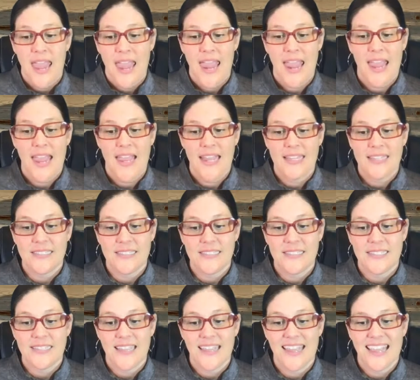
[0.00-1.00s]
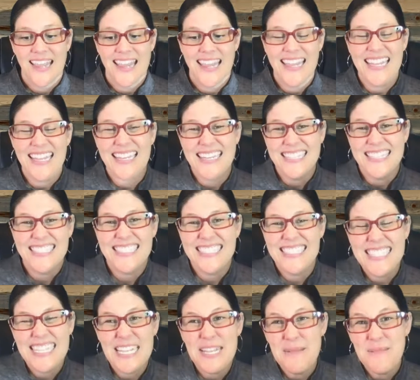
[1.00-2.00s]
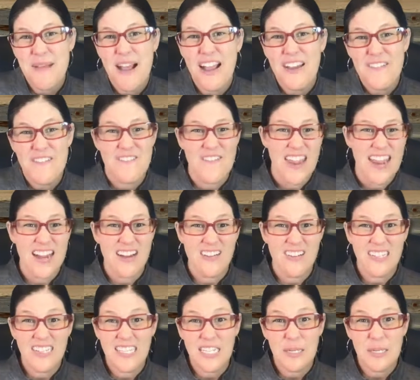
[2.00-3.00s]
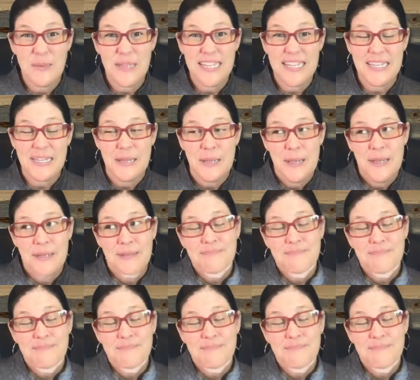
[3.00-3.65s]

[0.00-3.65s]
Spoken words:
And it can seem unfair a little bit,